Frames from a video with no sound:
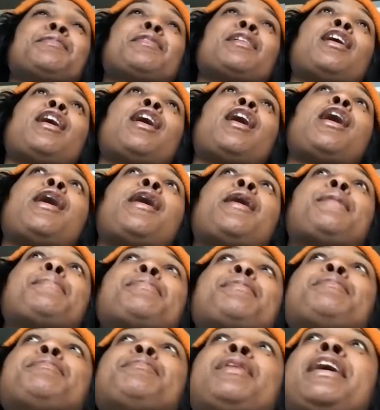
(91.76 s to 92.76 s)

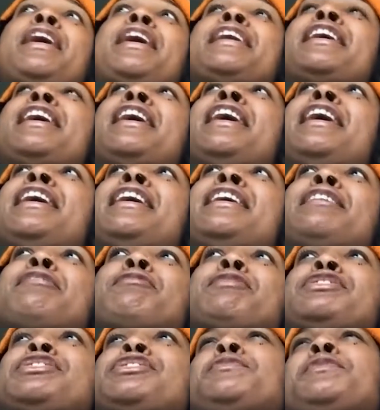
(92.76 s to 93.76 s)
But
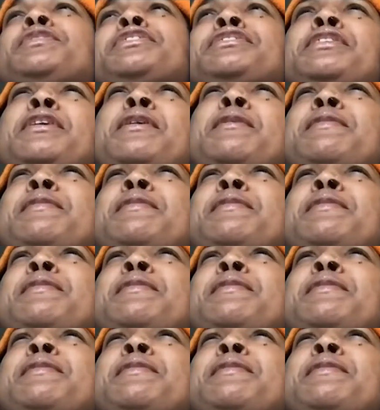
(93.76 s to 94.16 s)
which you wouldn't know